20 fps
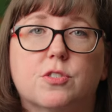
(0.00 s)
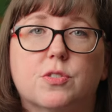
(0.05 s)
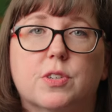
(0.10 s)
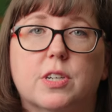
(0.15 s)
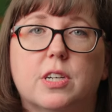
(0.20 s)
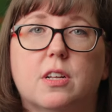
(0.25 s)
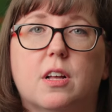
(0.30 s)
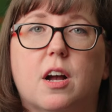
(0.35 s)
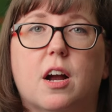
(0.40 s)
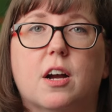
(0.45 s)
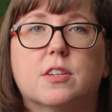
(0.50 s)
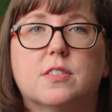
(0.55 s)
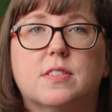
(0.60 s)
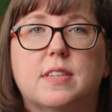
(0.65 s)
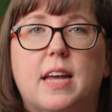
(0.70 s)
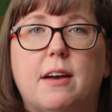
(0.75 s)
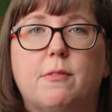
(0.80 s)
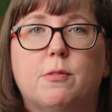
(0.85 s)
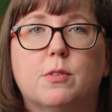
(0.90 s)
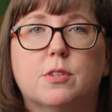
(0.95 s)
drill, our
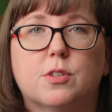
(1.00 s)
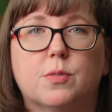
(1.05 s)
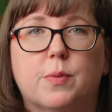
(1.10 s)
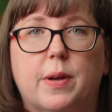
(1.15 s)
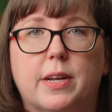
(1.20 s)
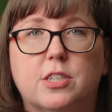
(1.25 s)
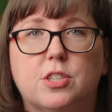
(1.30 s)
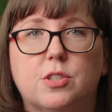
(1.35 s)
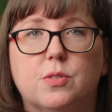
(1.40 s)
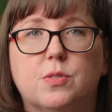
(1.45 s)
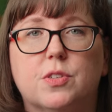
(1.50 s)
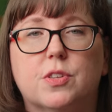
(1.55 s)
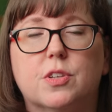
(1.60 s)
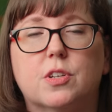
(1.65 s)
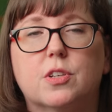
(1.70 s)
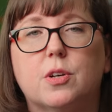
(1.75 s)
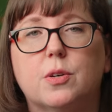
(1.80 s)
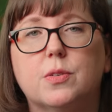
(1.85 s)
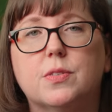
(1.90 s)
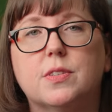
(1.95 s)
staff will direct you to
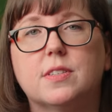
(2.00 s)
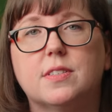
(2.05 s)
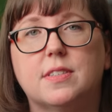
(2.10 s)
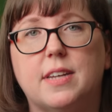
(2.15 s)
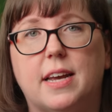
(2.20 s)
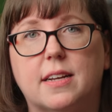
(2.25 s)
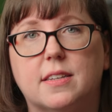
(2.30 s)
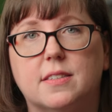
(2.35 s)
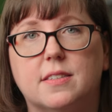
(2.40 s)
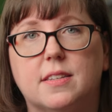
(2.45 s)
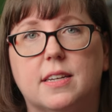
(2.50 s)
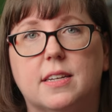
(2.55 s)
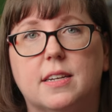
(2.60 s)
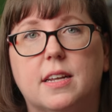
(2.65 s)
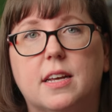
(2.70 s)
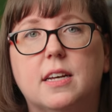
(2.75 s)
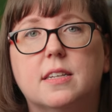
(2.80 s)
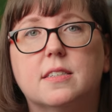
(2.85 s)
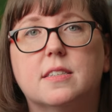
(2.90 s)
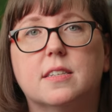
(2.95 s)
the closest exit
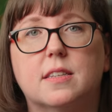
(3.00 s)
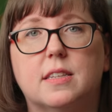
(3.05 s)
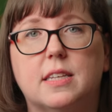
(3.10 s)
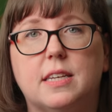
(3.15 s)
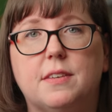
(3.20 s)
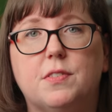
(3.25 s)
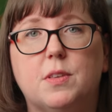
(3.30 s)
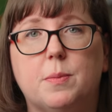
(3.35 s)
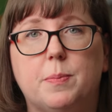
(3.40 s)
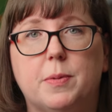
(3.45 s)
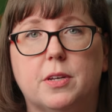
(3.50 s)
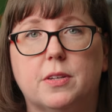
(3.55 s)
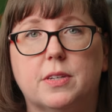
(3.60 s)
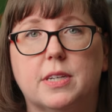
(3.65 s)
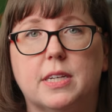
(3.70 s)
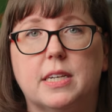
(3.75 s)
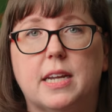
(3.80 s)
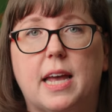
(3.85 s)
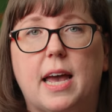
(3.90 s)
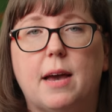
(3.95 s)
to leave the
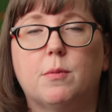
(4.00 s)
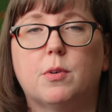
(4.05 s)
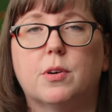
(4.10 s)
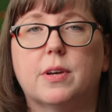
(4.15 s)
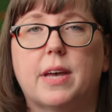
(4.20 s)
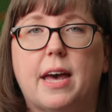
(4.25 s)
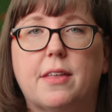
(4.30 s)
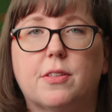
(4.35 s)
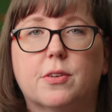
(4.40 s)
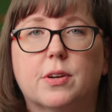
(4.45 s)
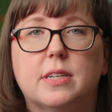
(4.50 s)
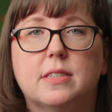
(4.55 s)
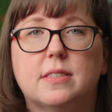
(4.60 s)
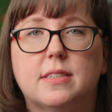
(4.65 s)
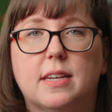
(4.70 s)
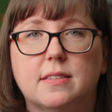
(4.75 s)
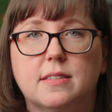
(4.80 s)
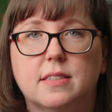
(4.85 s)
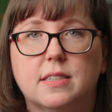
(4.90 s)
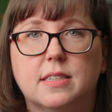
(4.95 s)
building and will gather
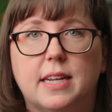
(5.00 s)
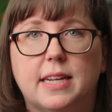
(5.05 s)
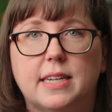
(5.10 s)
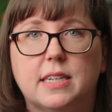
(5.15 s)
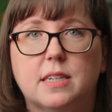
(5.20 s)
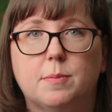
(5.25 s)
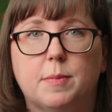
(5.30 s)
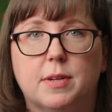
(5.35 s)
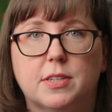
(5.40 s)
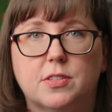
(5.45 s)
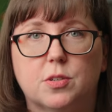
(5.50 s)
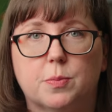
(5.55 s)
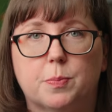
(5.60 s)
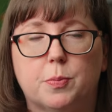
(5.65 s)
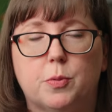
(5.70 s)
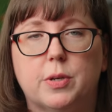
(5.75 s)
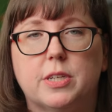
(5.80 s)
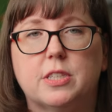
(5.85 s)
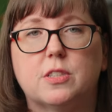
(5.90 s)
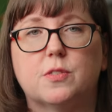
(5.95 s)
at designated muster
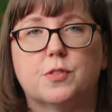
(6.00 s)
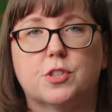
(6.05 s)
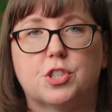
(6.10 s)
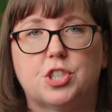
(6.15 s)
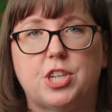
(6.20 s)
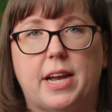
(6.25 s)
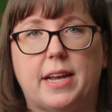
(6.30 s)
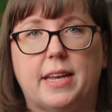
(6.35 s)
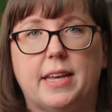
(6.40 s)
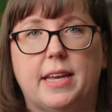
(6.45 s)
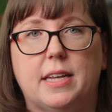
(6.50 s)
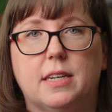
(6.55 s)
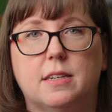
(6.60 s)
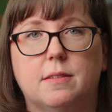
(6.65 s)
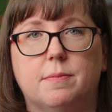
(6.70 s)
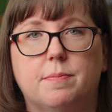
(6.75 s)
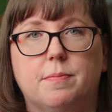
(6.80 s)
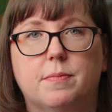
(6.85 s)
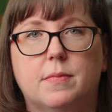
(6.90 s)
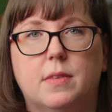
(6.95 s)
points for
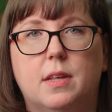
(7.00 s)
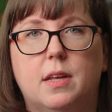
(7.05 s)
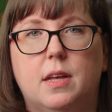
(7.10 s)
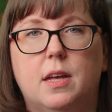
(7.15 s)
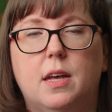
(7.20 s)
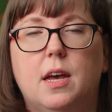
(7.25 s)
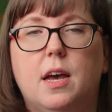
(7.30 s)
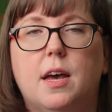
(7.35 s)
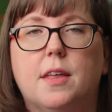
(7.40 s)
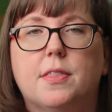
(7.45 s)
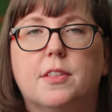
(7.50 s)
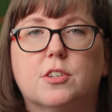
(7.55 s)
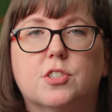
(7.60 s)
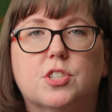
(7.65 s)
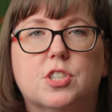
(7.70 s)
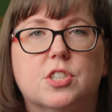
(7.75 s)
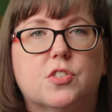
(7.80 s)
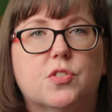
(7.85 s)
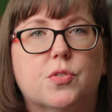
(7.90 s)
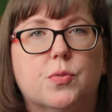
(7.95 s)
check-in.
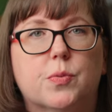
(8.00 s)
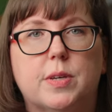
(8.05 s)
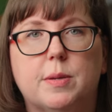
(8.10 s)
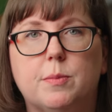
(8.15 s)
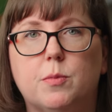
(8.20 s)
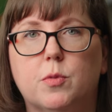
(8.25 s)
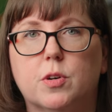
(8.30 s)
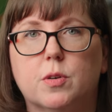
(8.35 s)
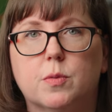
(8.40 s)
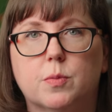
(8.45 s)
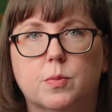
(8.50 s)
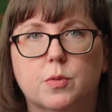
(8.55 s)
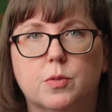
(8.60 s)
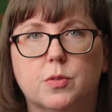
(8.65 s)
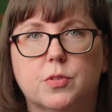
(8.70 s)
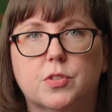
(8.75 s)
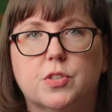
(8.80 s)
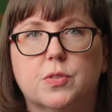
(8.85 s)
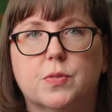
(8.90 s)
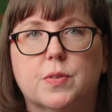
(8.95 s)
There's just three more
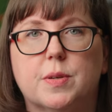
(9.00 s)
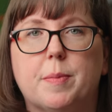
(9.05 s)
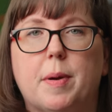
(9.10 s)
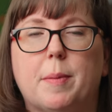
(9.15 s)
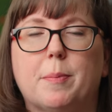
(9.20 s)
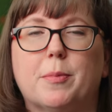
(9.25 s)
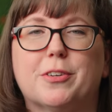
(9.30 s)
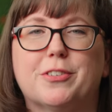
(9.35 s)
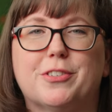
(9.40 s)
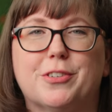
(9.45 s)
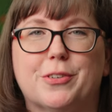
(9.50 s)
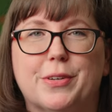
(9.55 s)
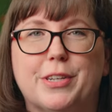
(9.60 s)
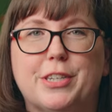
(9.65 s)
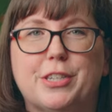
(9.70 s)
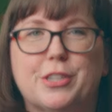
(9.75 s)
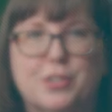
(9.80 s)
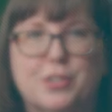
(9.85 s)
rules to remember during